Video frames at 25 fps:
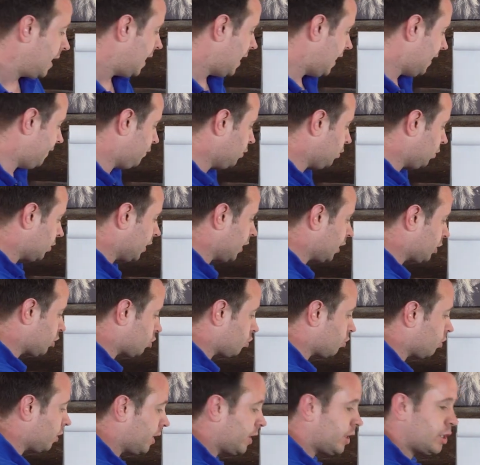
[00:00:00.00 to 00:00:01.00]
If you're going to
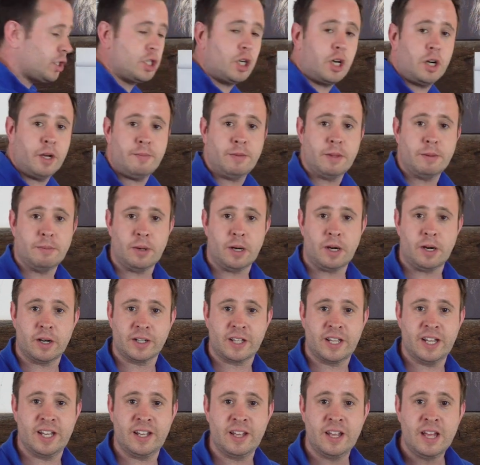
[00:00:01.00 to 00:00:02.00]
try and time the
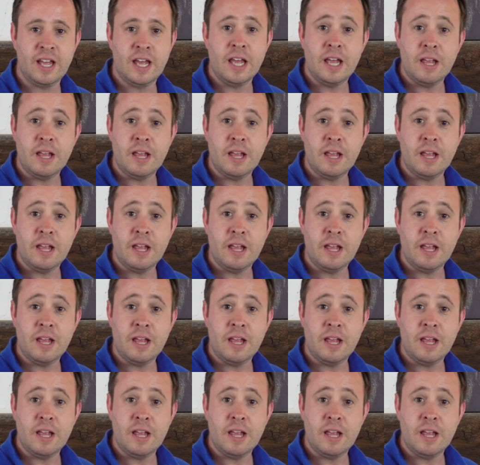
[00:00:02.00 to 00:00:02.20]
market,